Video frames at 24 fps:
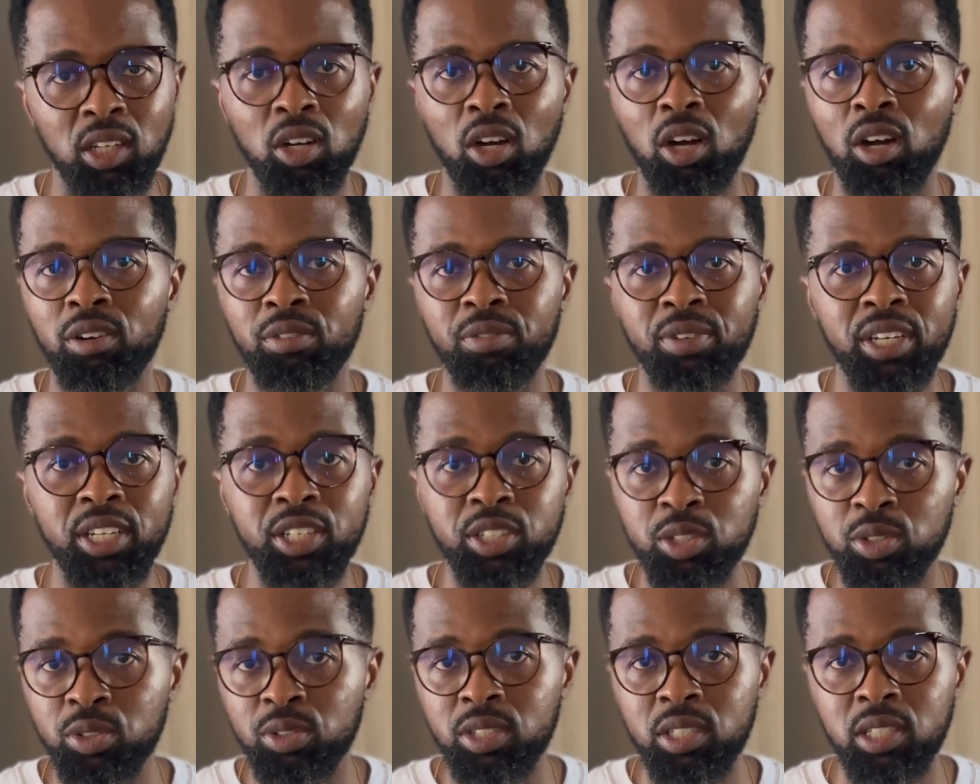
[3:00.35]
of
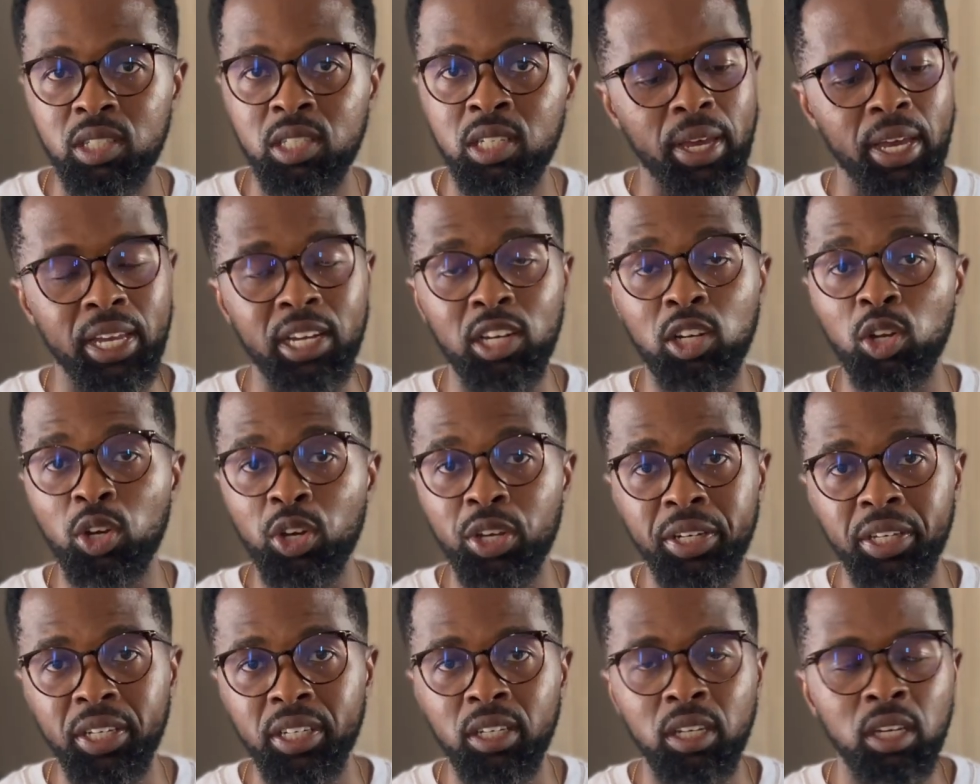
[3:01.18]
interest and
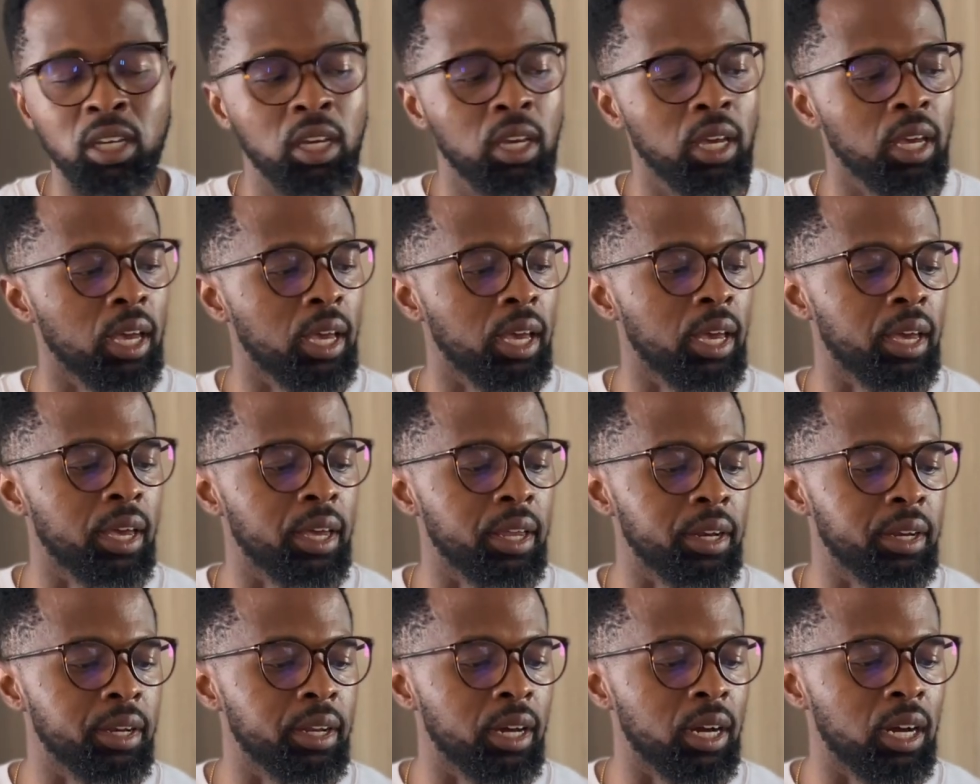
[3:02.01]
learning.
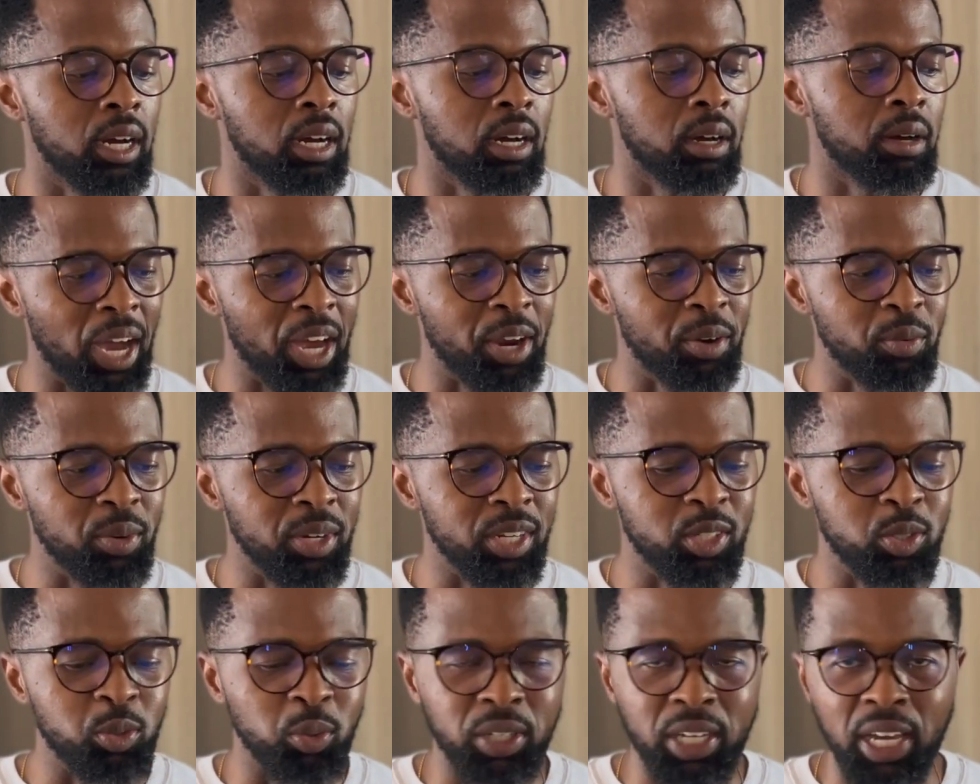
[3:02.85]
And I
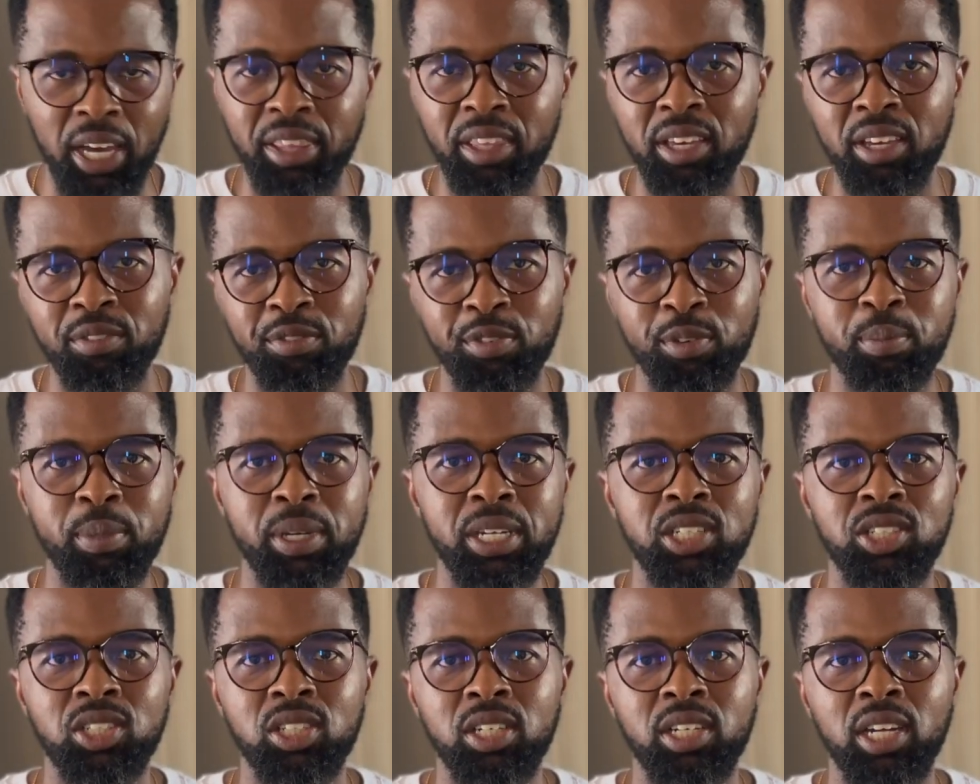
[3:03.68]
read to gather
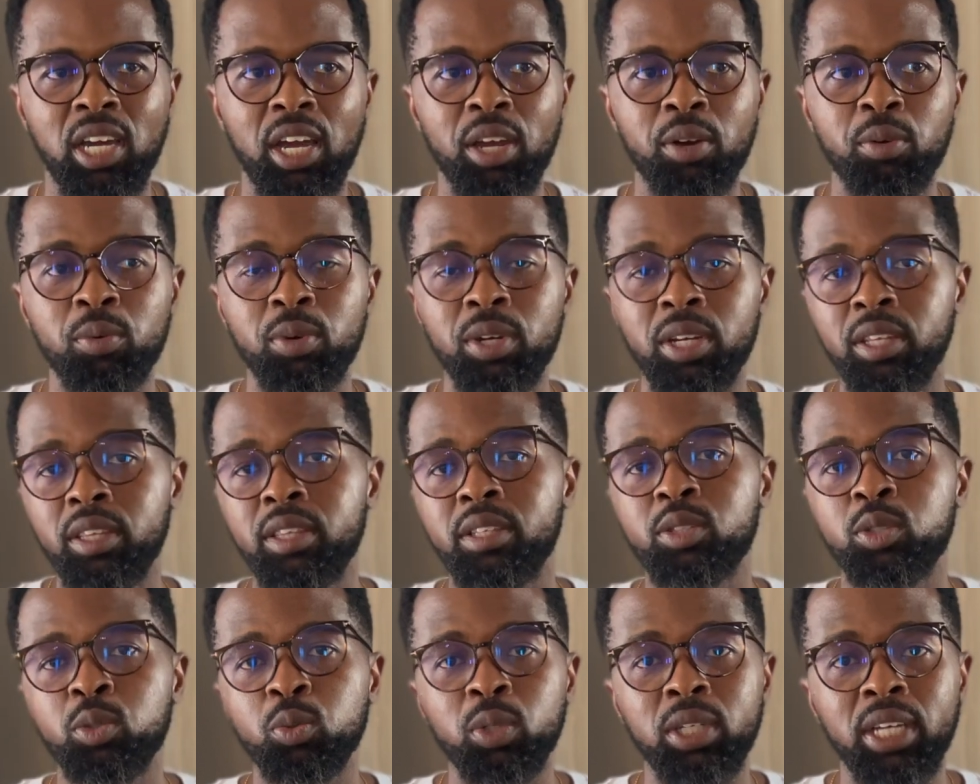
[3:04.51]
information, I read
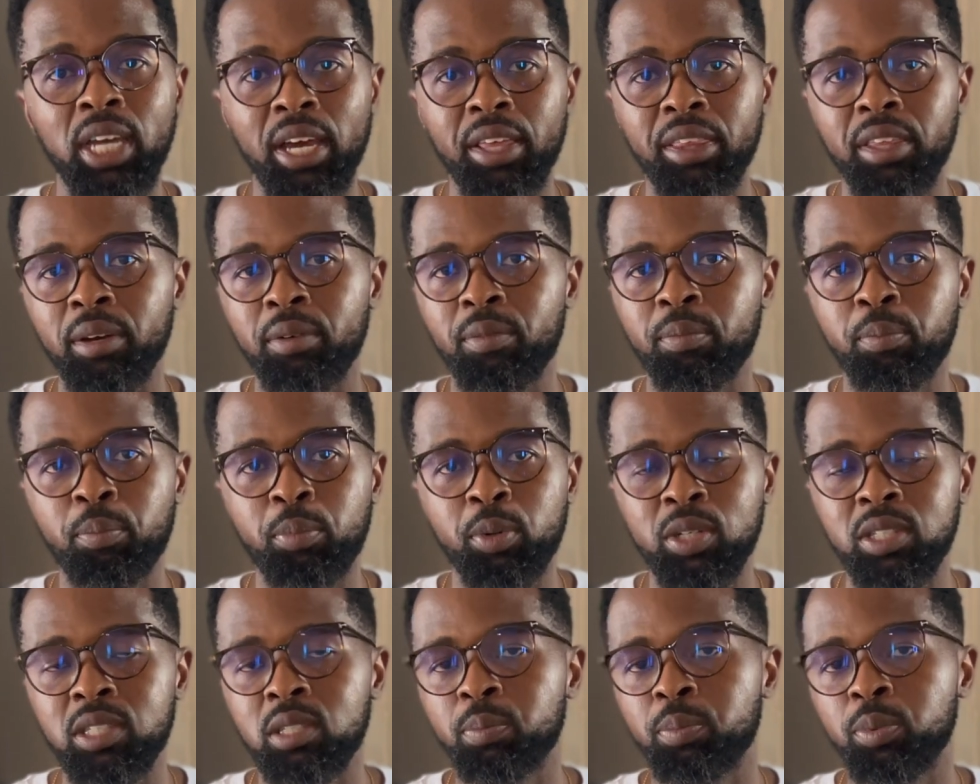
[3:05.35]
to gather
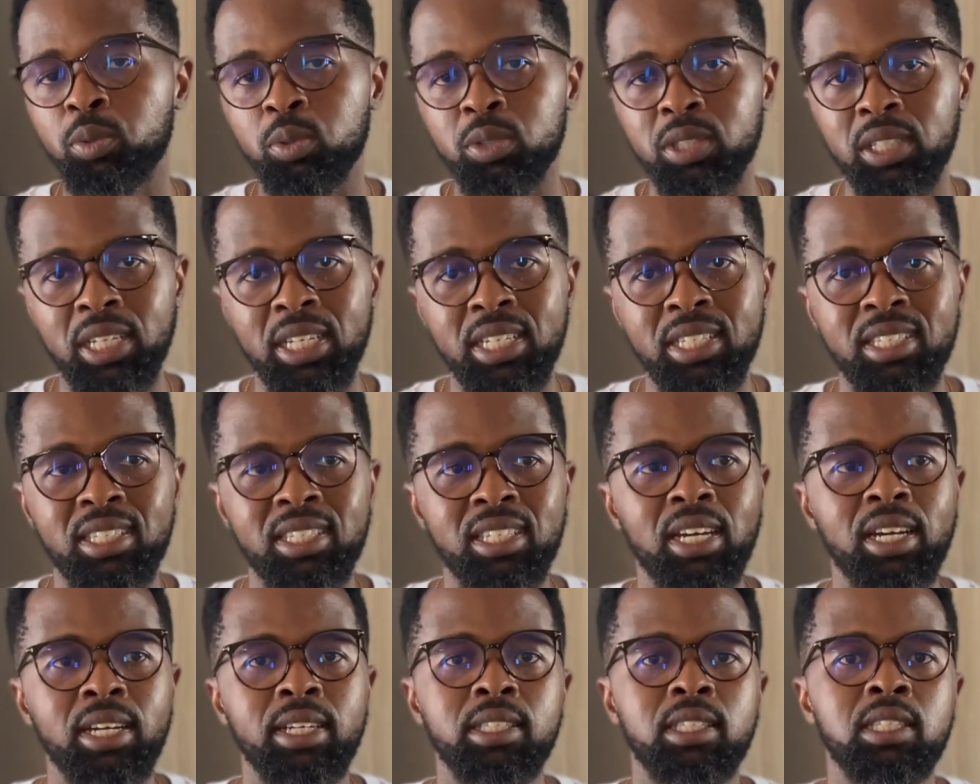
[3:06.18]
principles,
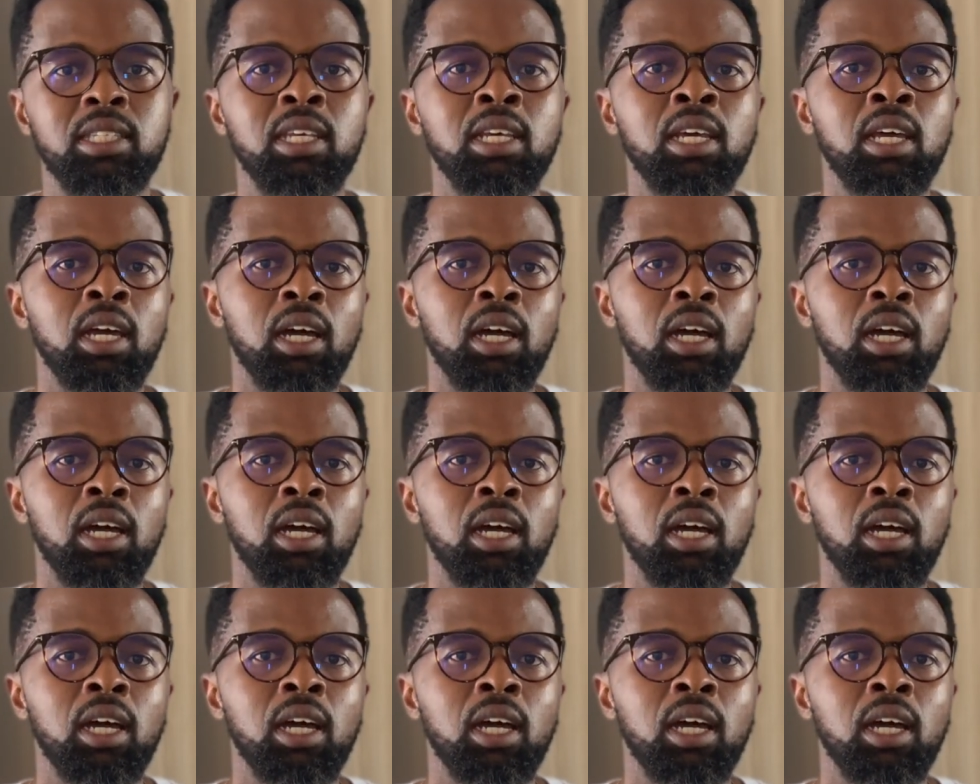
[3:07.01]
insights,